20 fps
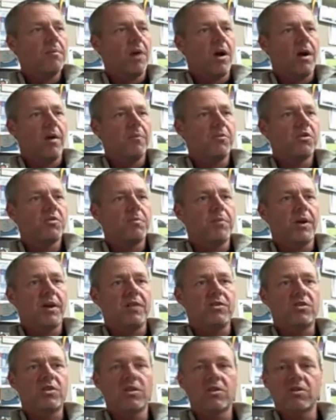pumps.
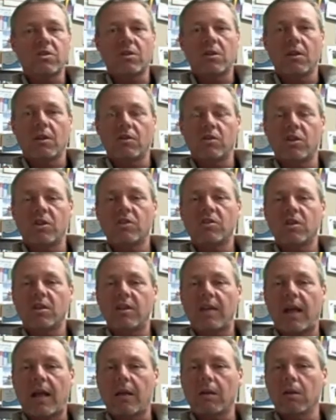But just
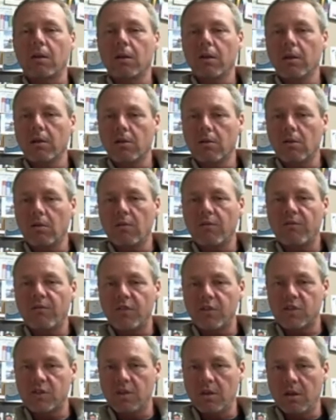at that little
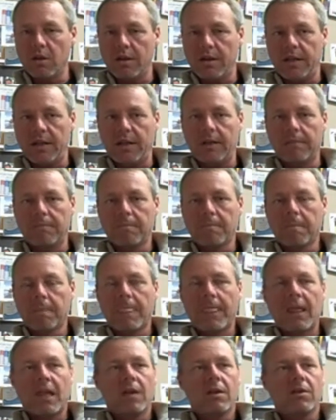facility,
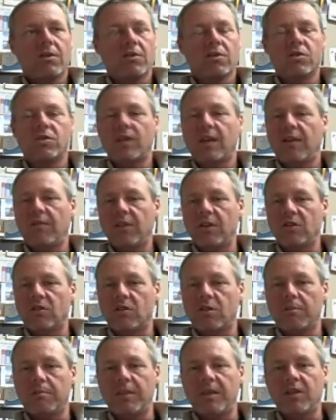their
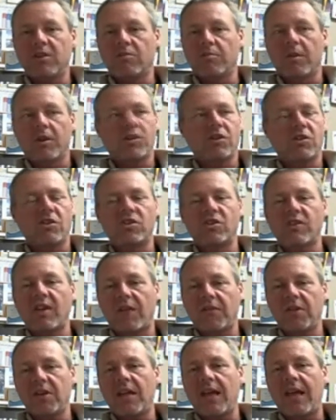savings could be as much as
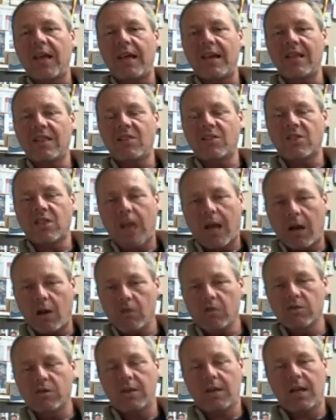$7,000 to
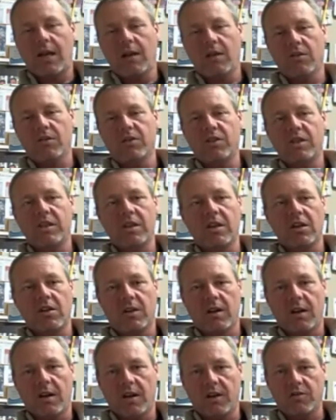$8,000 a
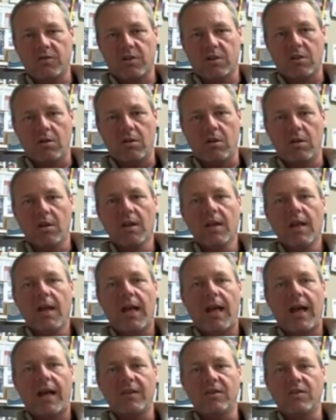year in electrical
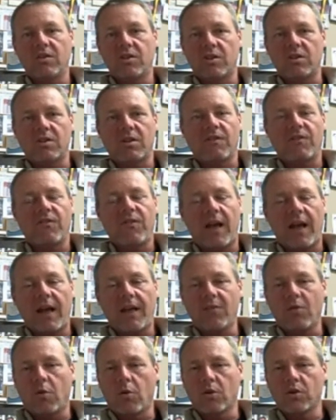on just a
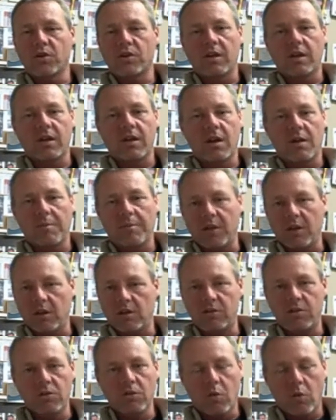5-horse and a couple
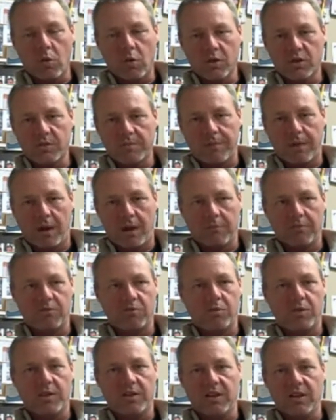of 2-horse
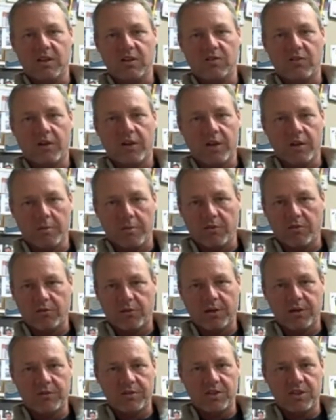pumps with these variable
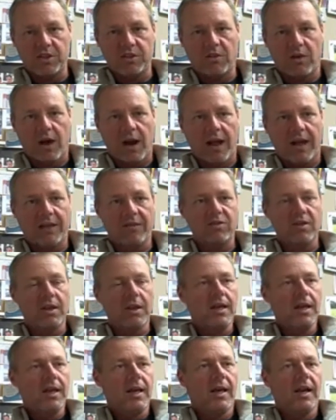frequency drives.
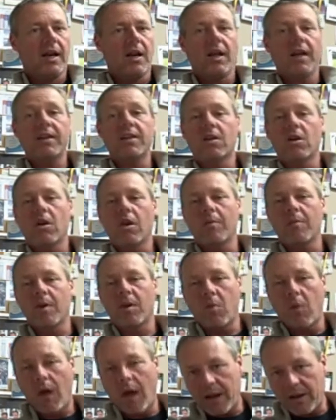And I like to call them
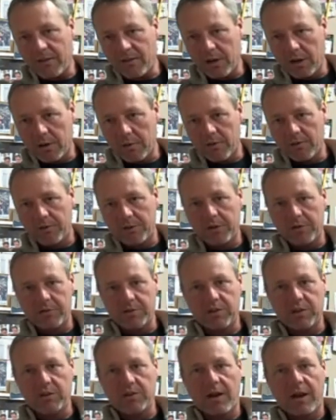aquatic variable
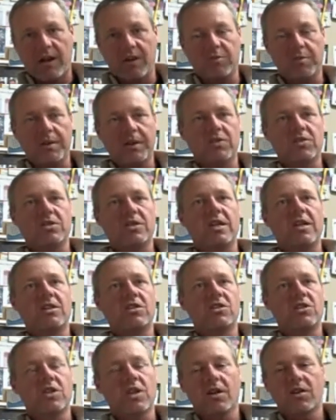frequency drives because
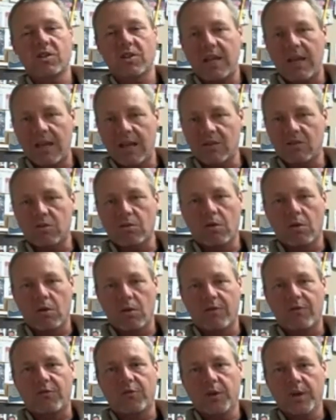you just can't
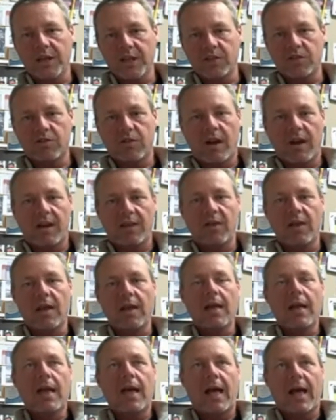throw a freak drive
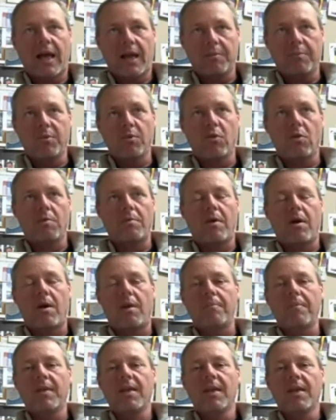on a pool
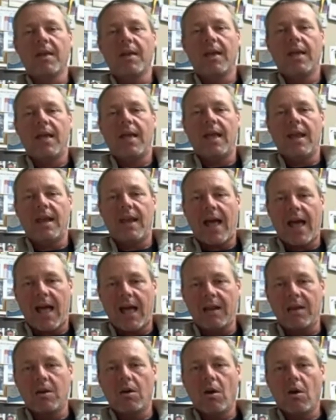pump and
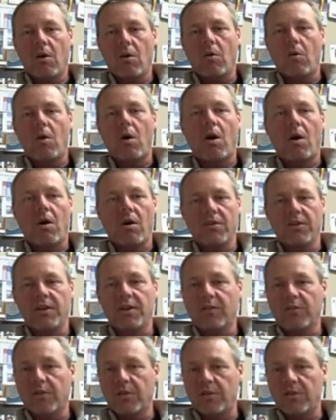not know all the
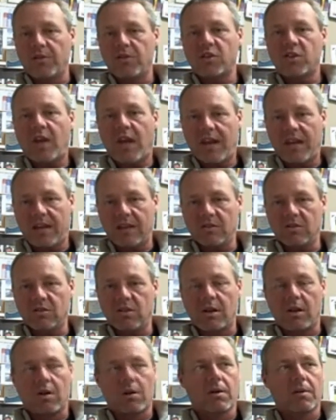different settings that